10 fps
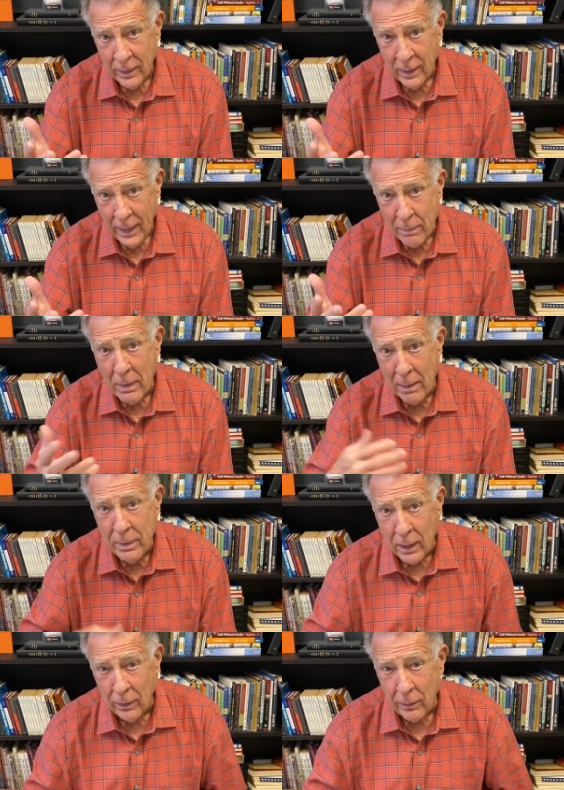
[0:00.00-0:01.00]
That might be
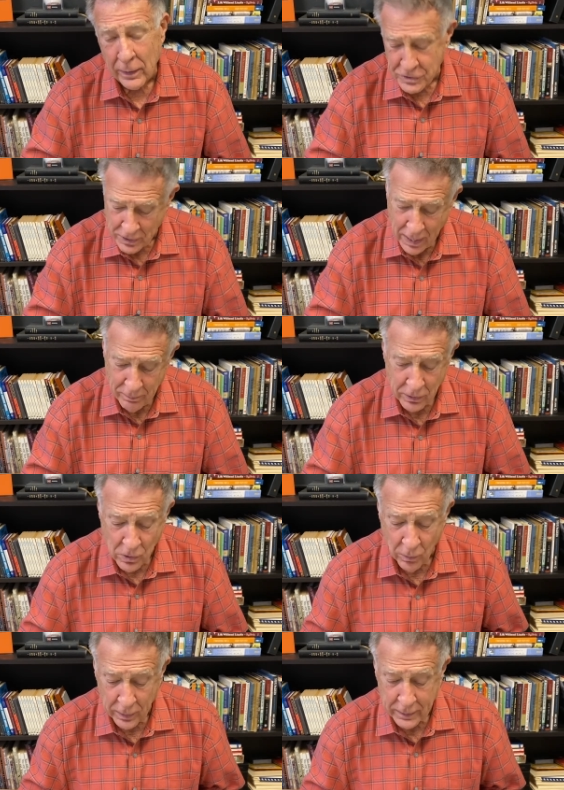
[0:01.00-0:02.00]
a little assignment you
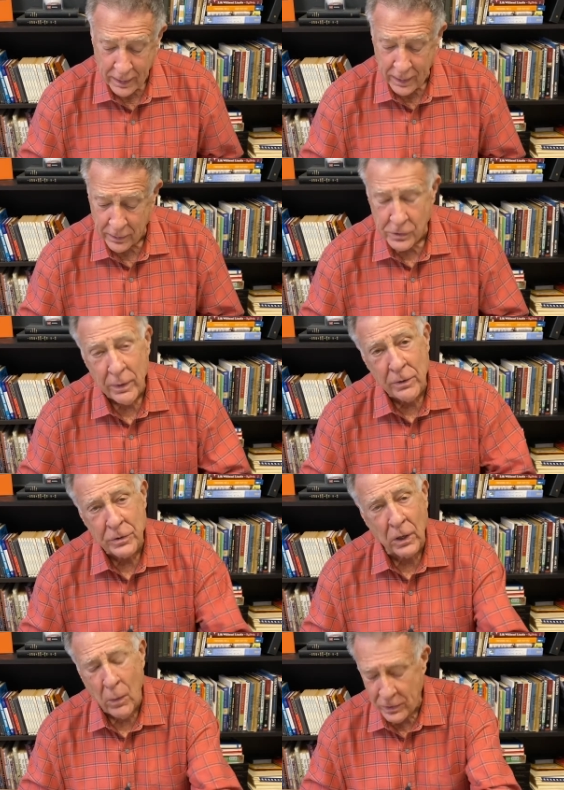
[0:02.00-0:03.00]
want to take. So here's
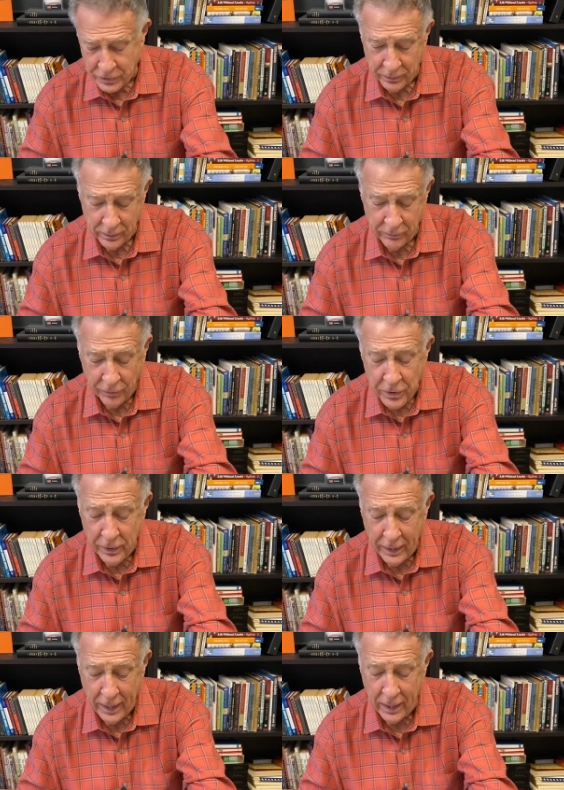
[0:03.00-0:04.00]
a question for you
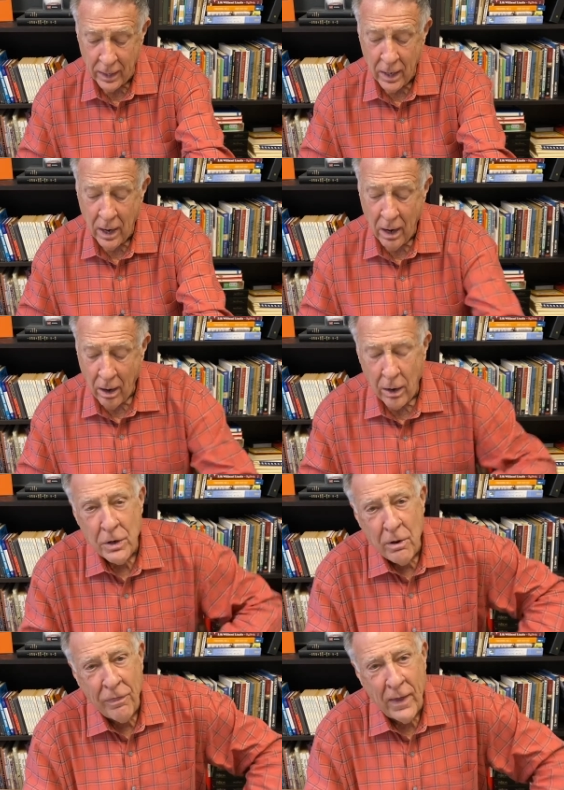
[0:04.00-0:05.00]
today. Are
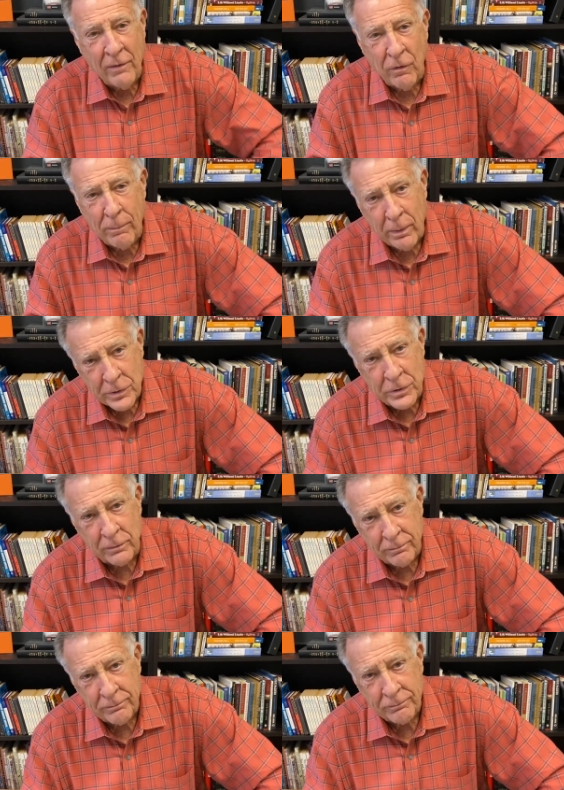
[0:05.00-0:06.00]
you a thankful person?
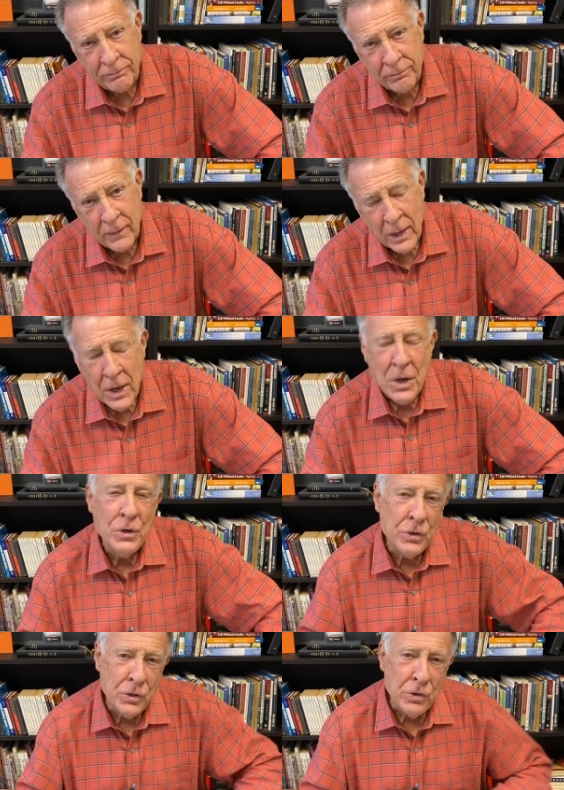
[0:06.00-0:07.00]

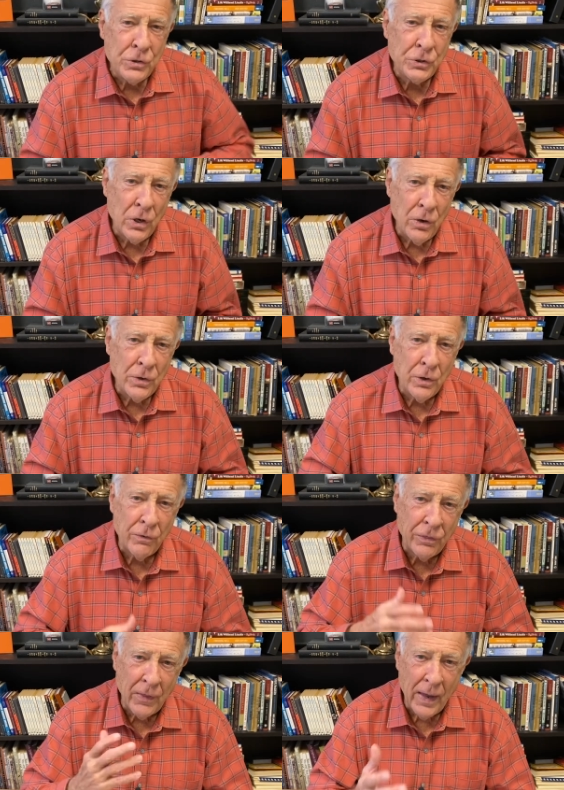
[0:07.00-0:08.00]
Do you show your
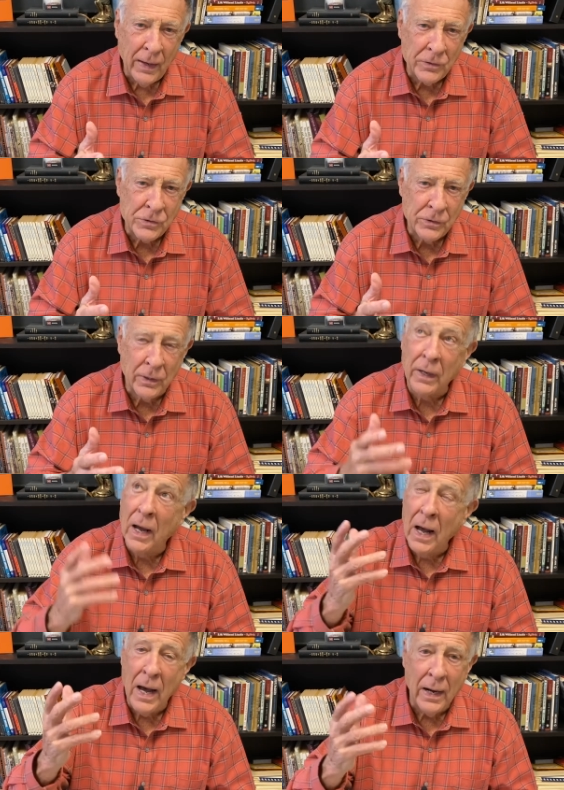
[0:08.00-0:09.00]
thanks to
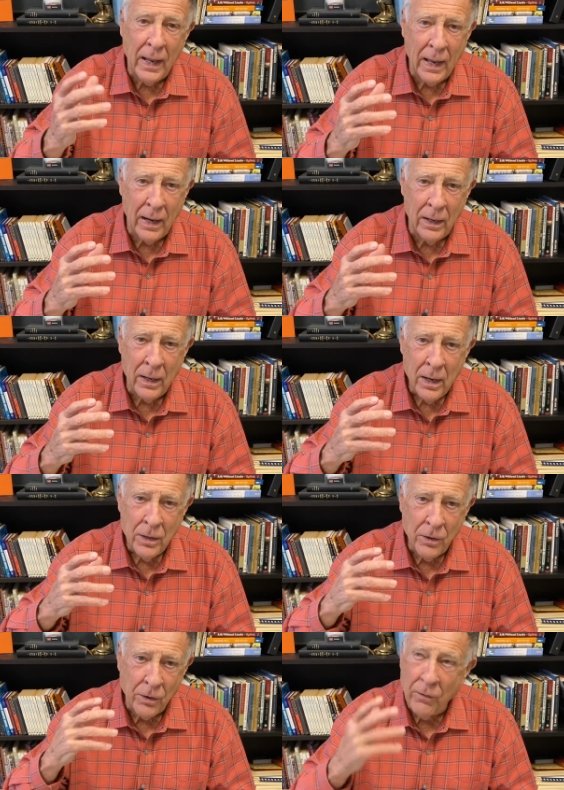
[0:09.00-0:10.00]
God and
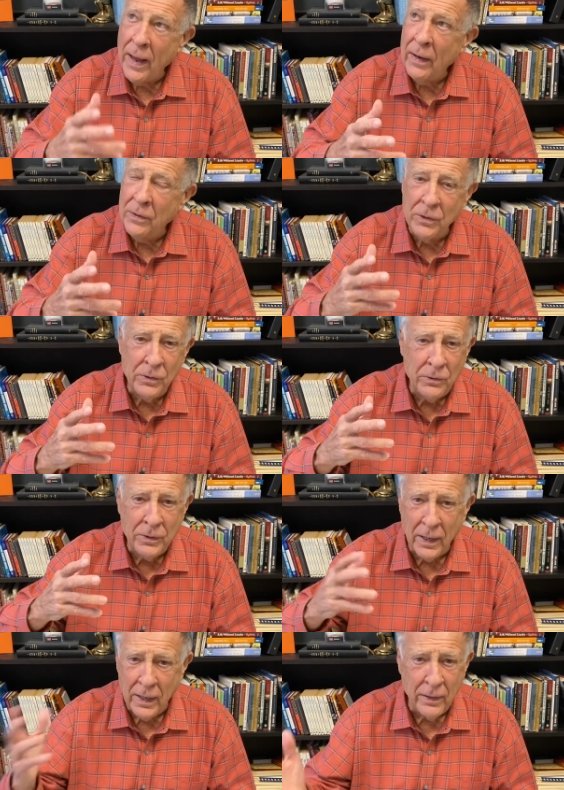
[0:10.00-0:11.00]
your gratitude
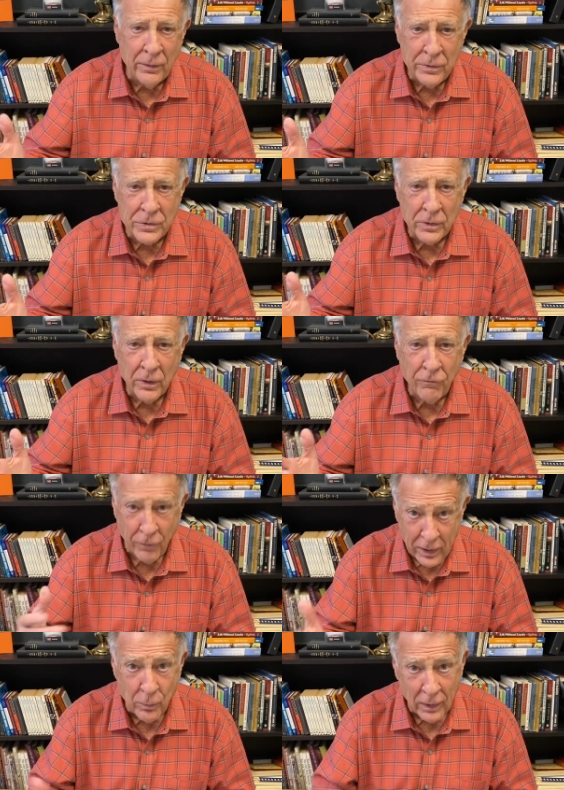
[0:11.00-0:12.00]
to others
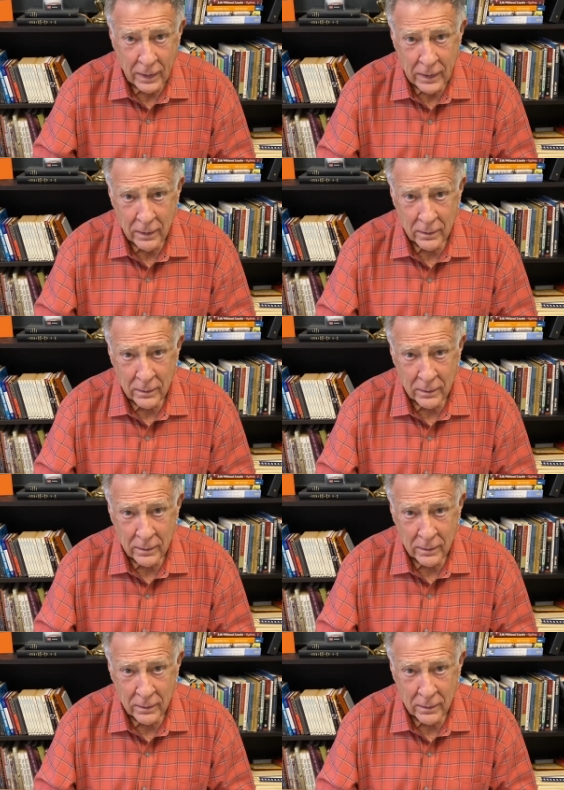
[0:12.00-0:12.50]
frequently?